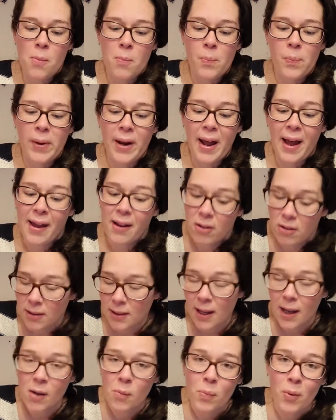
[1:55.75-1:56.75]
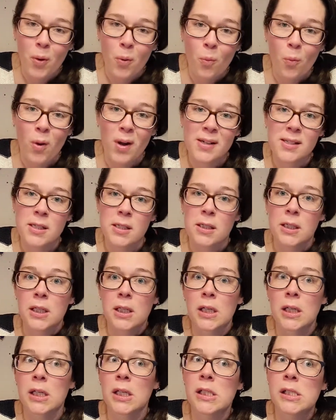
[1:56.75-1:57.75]
But I couldn't help but
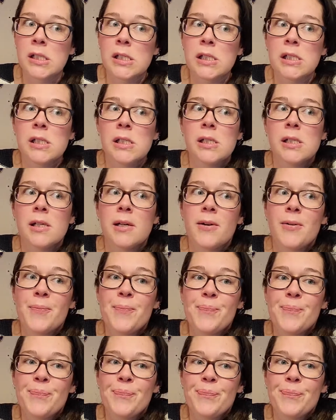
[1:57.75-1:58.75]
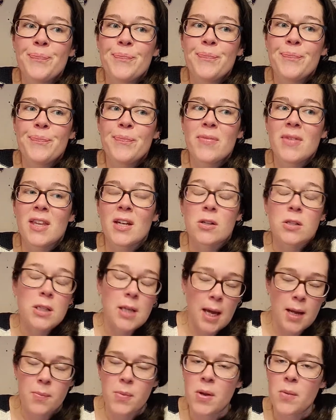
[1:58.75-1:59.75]
wonder, there's
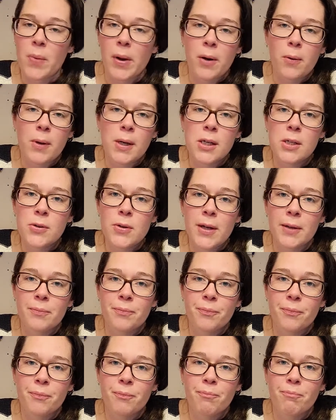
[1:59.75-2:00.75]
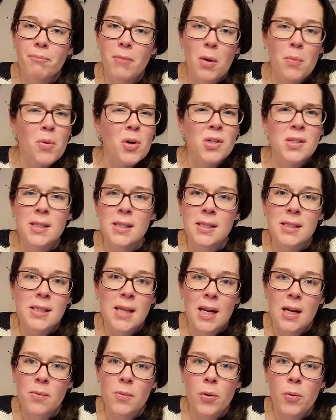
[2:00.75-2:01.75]
got to be a better way to do it, a more
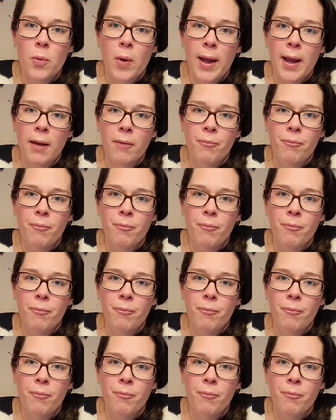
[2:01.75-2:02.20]
sustainable way,